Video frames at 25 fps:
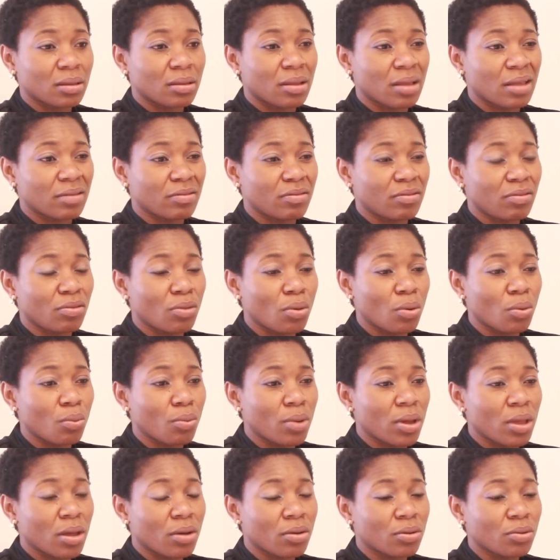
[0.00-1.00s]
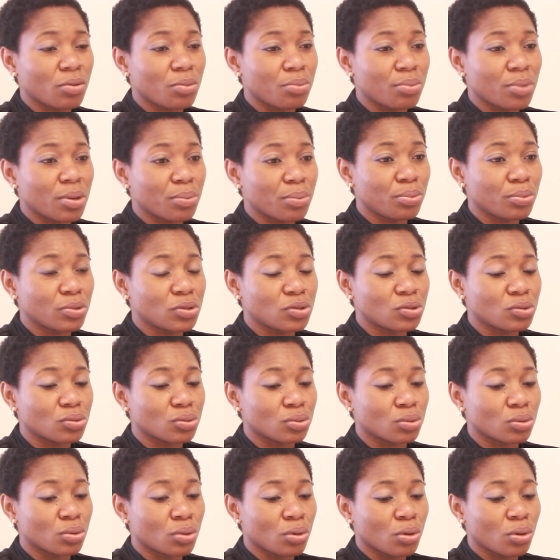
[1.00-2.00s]
there's no way you're going able
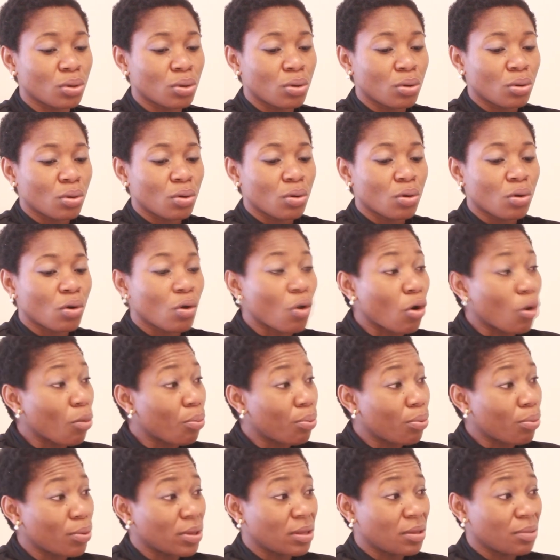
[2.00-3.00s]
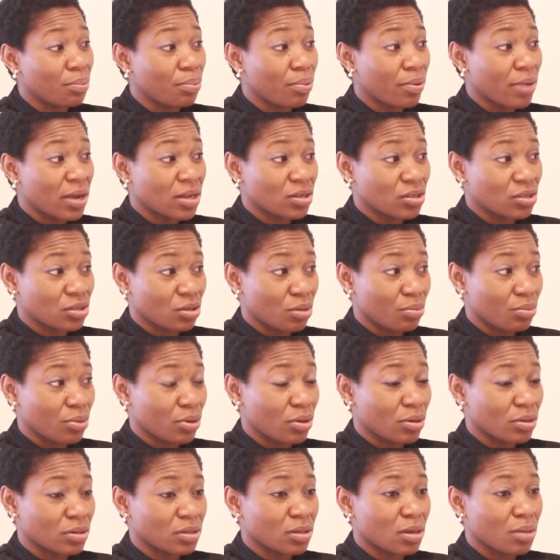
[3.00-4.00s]
to cope with the pressure,
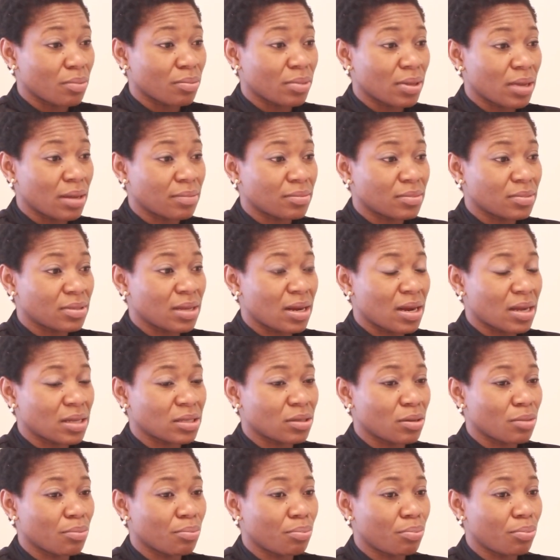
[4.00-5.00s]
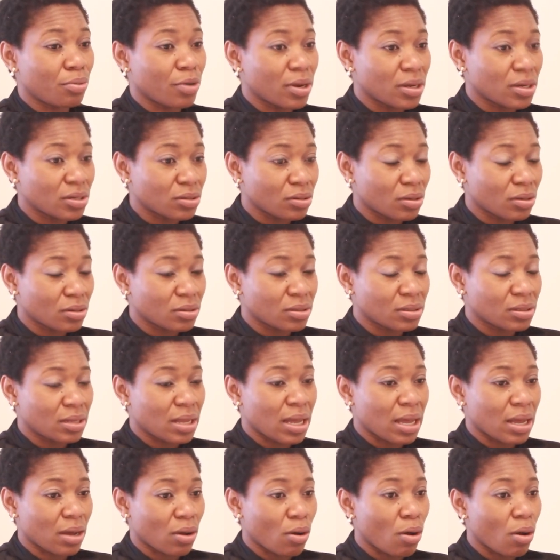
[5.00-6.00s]
because sometimes there are some pressures
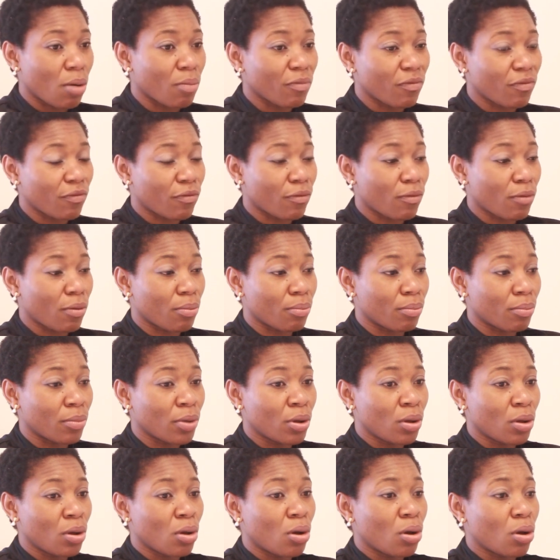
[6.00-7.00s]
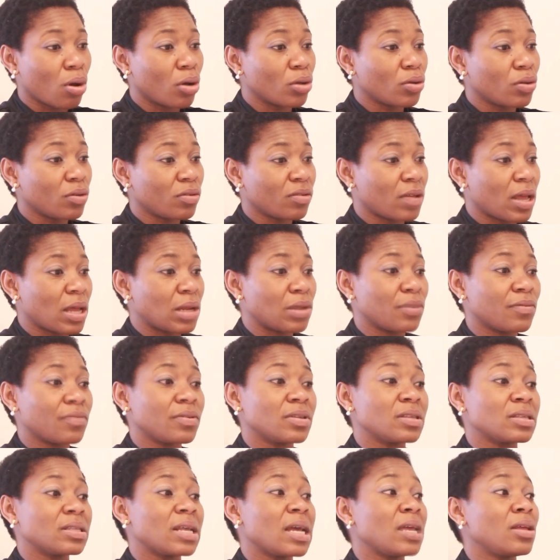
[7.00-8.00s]
that come from all those kind of
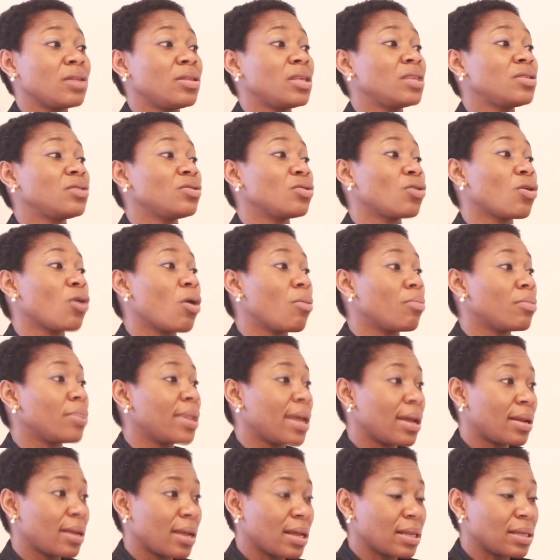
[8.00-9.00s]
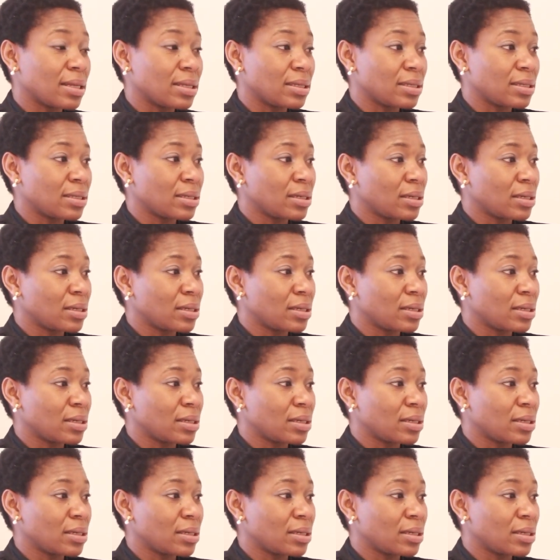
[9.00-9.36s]
things that you need to calm down and